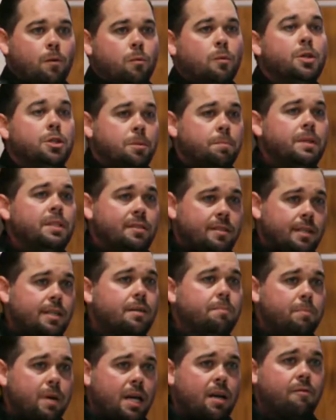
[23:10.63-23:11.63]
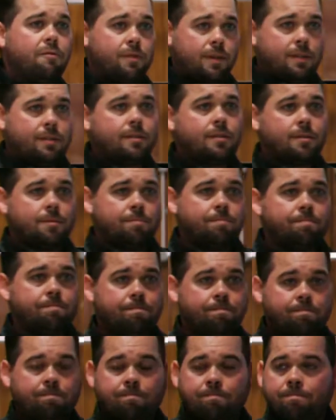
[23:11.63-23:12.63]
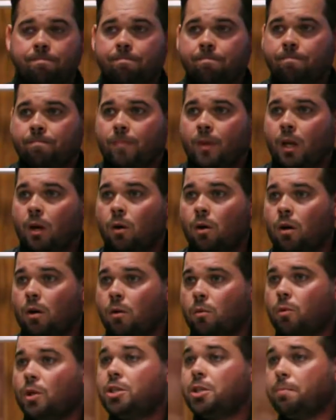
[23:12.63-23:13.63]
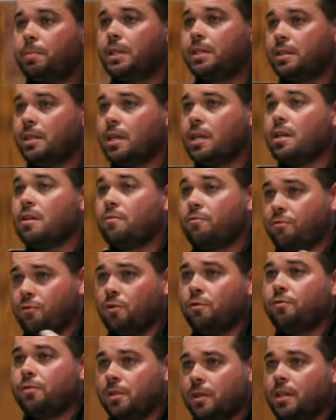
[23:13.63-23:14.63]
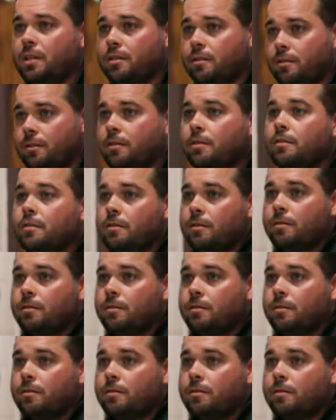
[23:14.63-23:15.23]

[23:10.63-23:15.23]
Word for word: we should be seeing benefits. We should be seeing fruitfulness.